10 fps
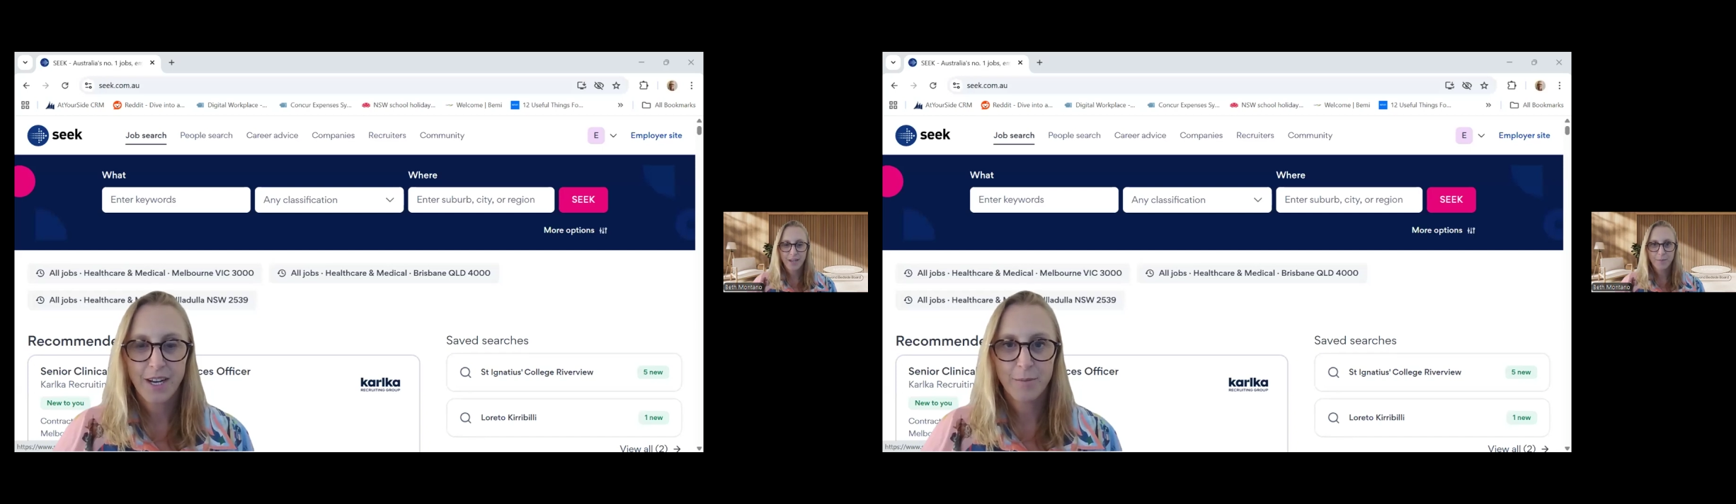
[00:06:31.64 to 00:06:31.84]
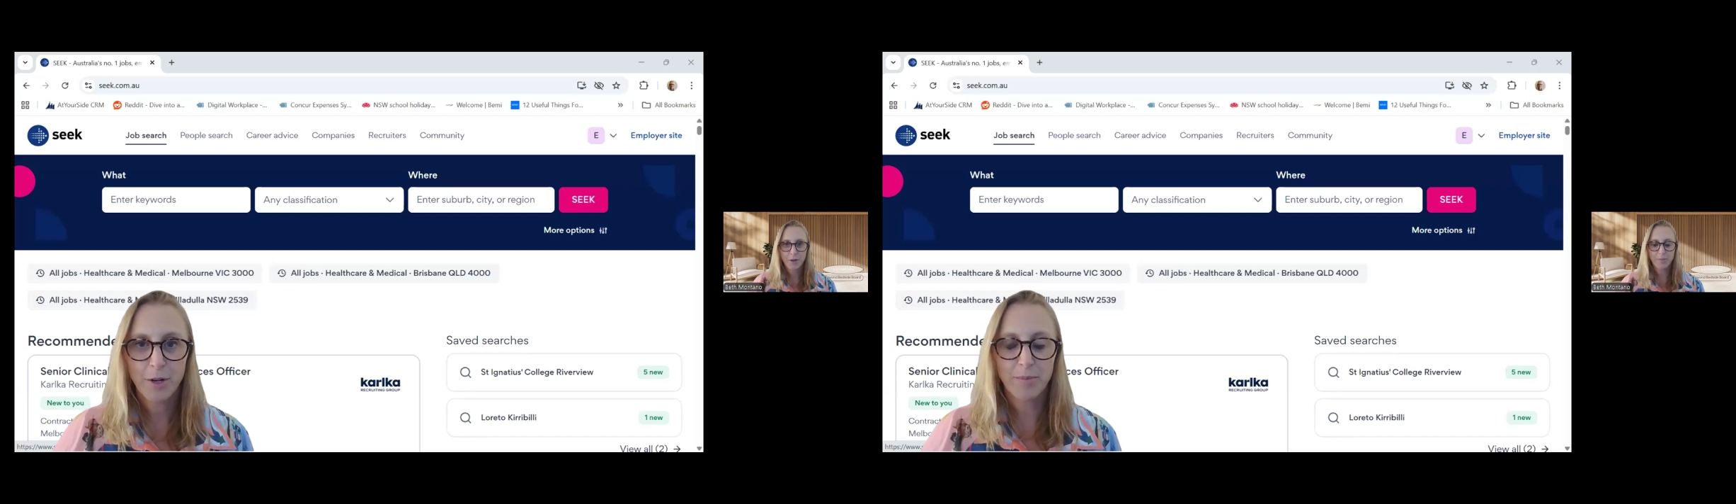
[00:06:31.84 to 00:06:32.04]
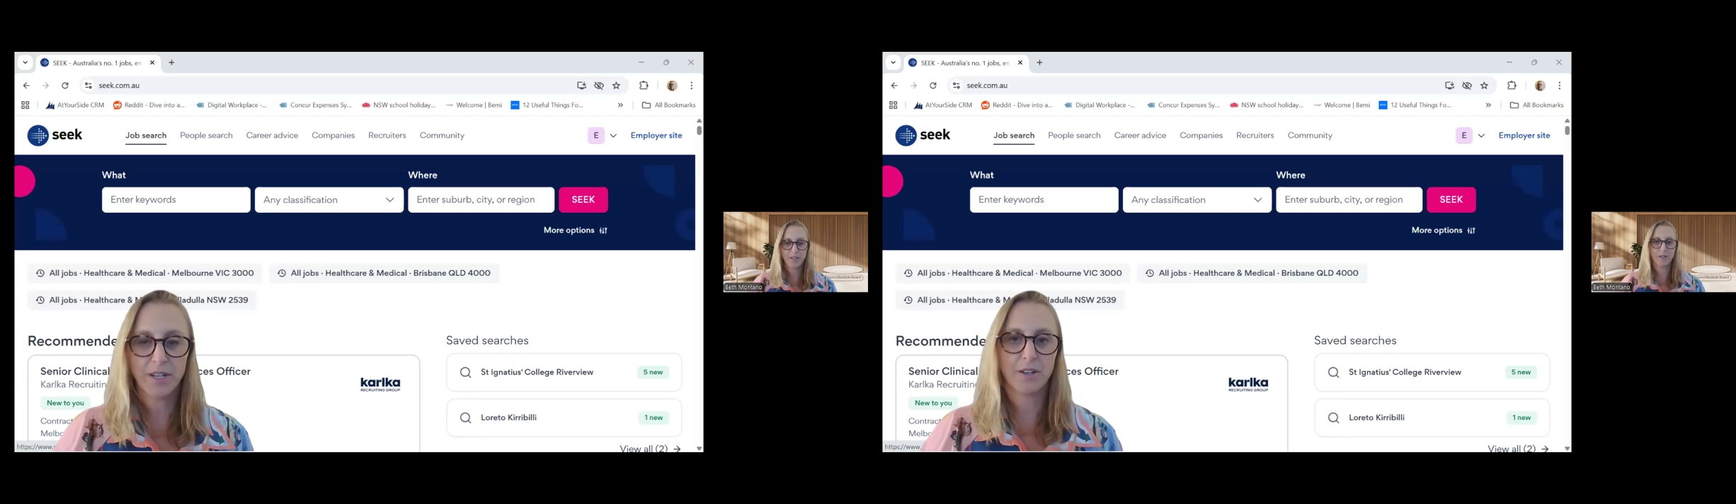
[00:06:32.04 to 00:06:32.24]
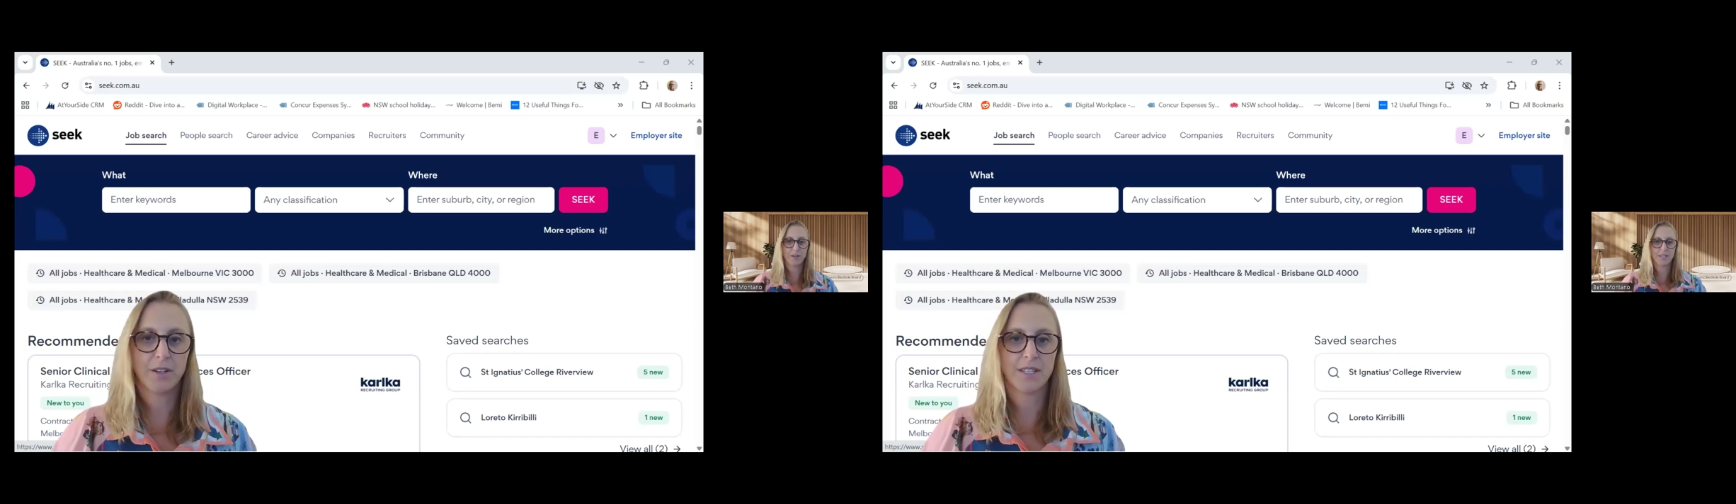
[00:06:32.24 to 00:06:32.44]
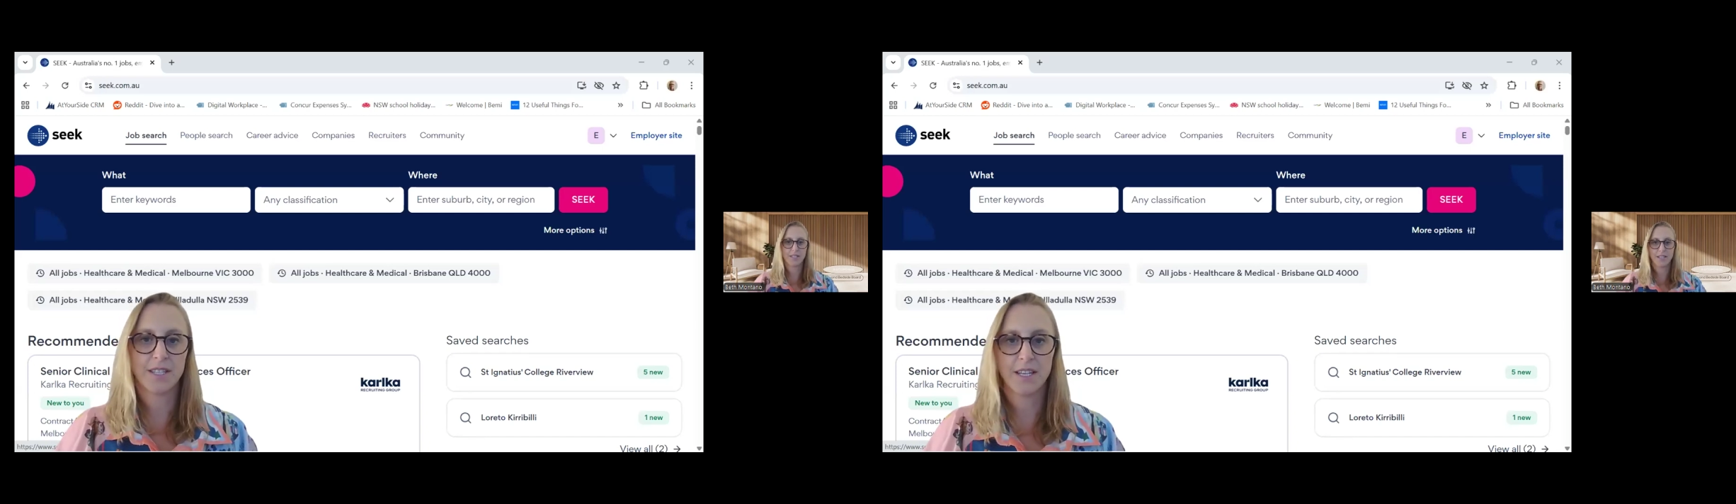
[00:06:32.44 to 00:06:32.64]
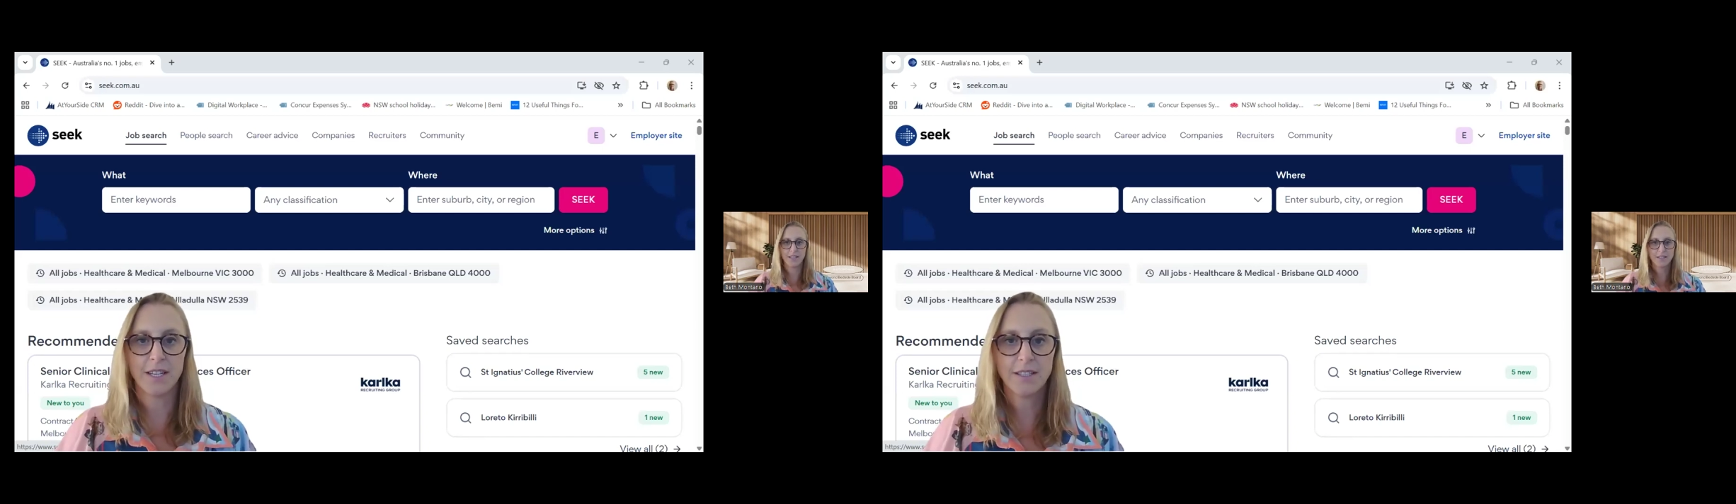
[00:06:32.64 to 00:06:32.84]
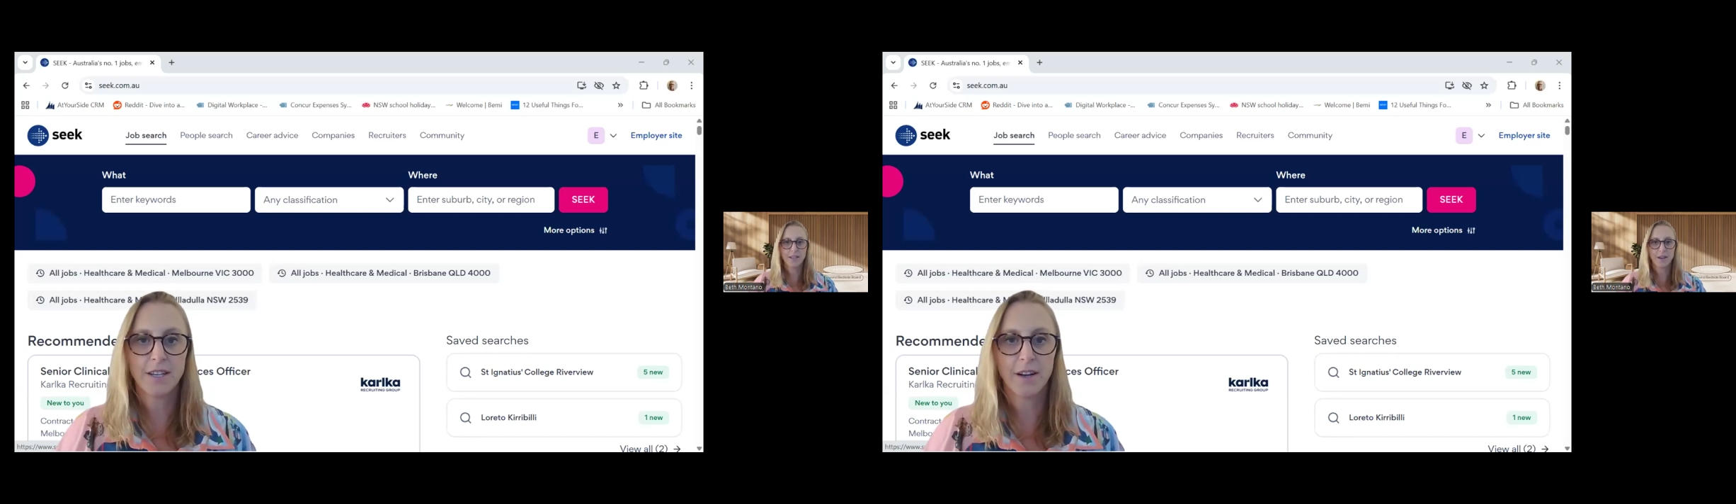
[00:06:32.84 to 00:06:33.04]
I'm hoping you can see this.